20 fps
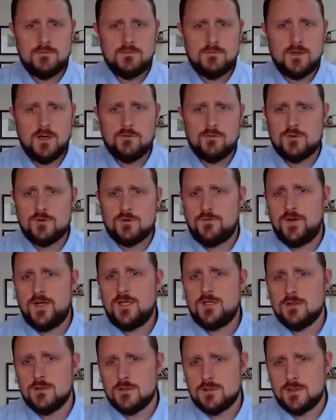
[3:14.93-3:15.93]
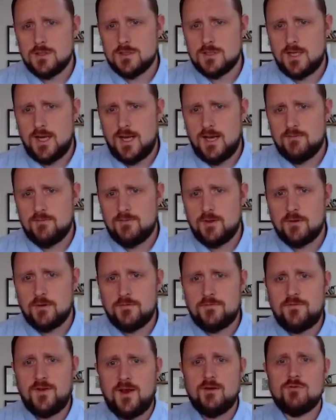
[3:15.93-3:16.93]
coverage features does it have that are
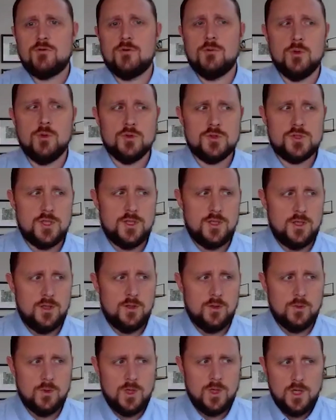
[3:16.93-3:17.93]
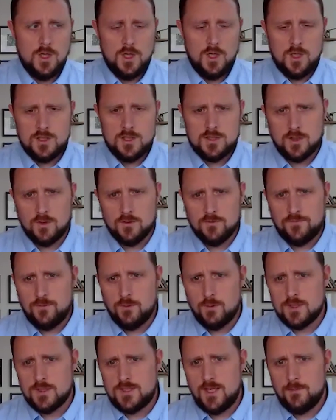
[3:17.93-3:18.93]
favorable to you? So
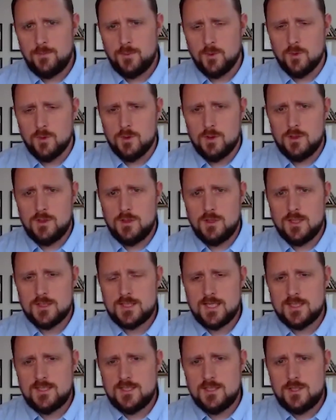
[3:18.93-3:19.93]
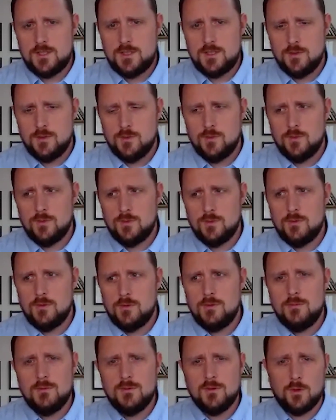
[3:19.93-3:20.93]
for example, this gets into
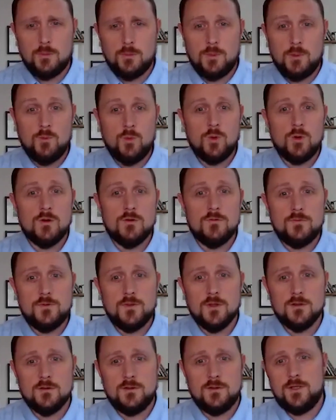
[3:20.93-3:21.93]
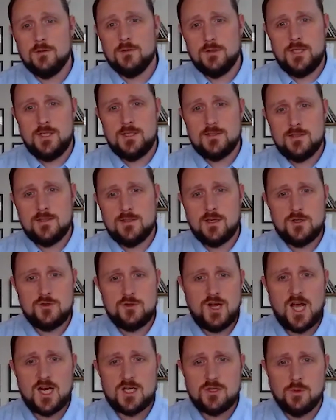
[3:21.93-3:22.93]
a little bit more of the legalese and the
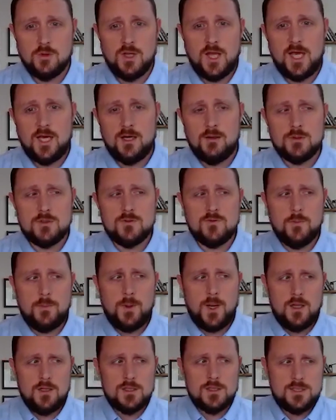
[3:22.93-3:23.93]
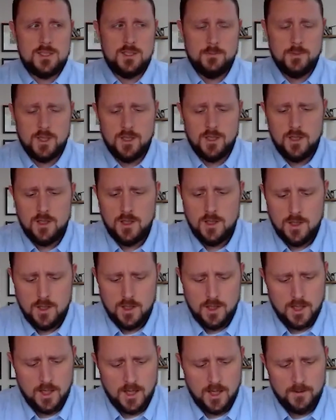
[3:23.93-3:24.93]
contractual language of the policy, but
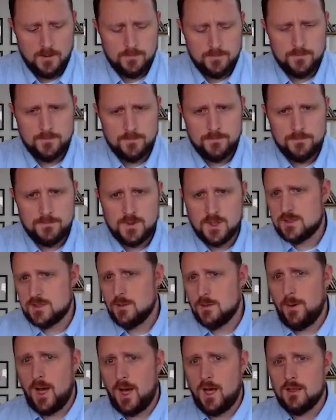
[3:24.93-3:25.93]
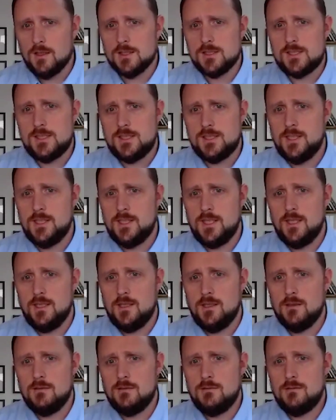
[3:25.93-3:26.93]
does the
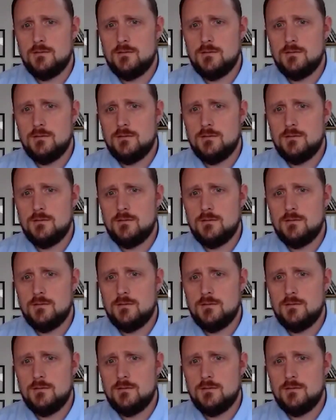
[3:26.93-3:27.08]
policy